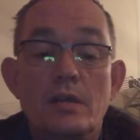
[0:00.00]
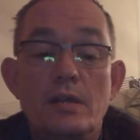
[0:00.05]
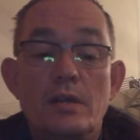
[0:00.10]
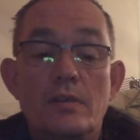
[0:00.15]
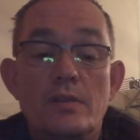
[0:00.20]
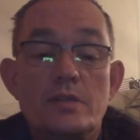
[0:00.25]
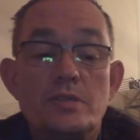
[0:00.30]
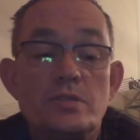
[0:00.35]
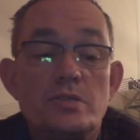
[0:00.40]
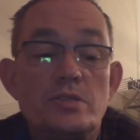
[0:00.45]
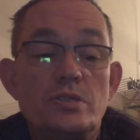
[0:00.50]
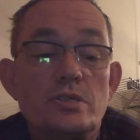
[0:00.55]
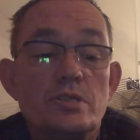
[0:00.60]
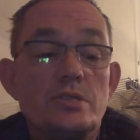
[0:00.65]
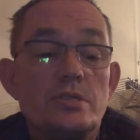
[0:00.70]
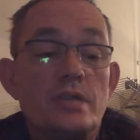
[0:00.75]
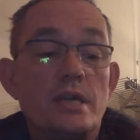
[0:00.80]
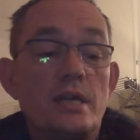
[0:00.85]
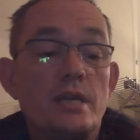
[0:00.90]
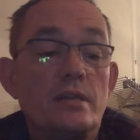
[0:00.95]
This is just
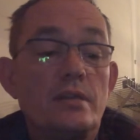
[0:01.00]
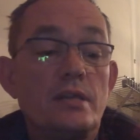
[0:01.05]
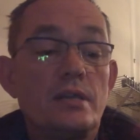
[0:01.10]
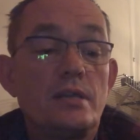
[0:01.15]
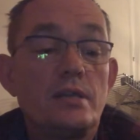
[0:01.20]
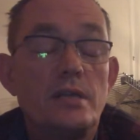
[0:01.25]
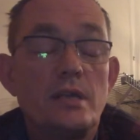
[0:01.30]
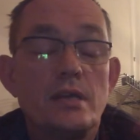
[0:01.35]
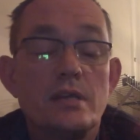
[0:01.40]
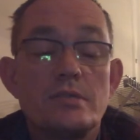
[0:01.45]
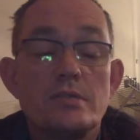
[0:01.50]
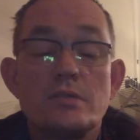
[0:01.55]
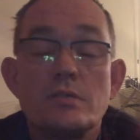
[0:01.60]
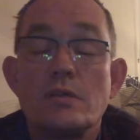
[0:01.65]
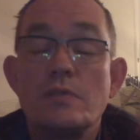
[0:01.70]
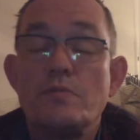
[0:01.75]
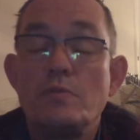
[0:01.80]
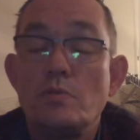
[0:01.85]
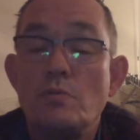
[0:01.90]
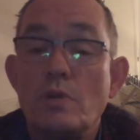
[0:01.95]
saying that, yes,
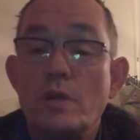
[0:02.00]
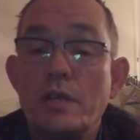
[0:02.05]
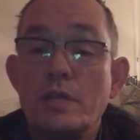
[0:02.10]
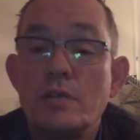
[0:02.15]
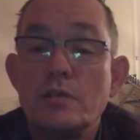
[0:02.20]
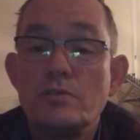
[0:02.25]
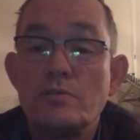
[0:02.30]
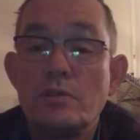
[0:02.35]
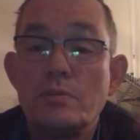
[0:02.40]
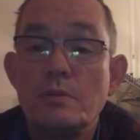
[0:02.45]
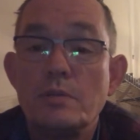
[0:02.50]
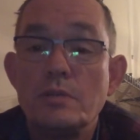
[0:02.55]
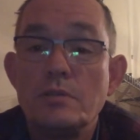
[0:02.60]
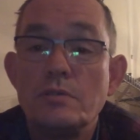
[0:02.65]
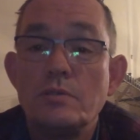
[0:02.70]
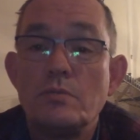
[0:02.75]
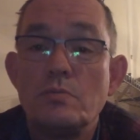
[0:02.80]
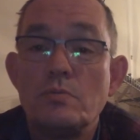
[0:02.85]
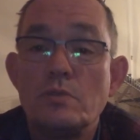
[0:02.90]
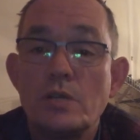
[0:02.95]
if you want to contribute to
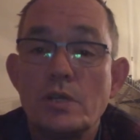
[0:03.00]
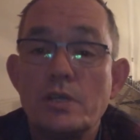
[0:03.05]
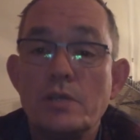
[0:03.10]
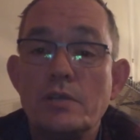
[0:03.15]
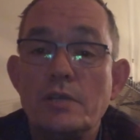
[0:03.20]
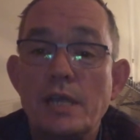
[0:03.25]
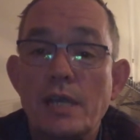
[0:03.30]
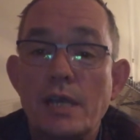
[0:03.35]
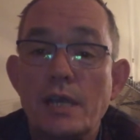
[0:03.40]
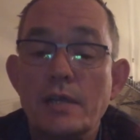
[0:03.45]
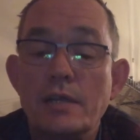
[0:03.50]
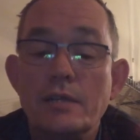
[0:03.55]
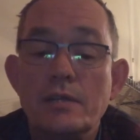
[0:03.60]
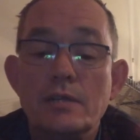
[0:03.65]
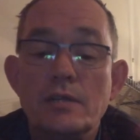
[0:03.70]
the work, you can.